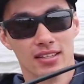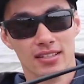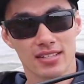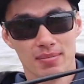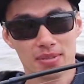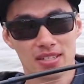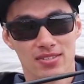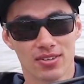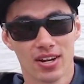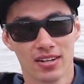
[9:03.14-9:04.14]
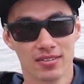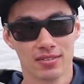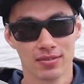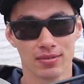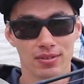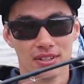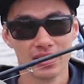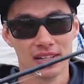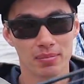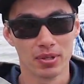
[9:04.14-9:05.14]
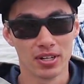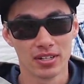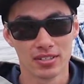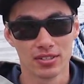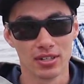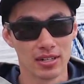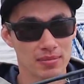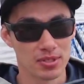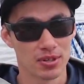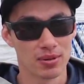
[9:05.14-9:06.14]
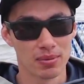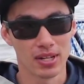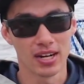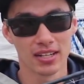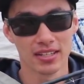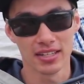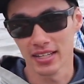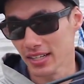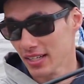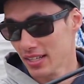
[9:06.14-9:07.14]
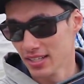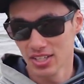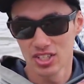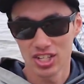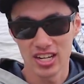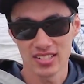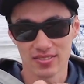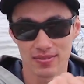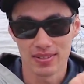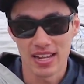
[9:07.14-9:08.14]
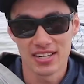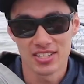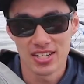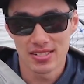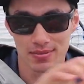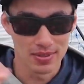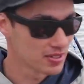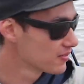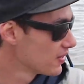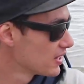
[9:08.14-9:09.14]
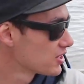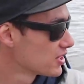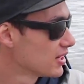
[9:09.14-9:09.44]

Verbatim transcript: the tip of this rod really limber so it can absorb a lot of the uh, shakes or head shakes from those fish.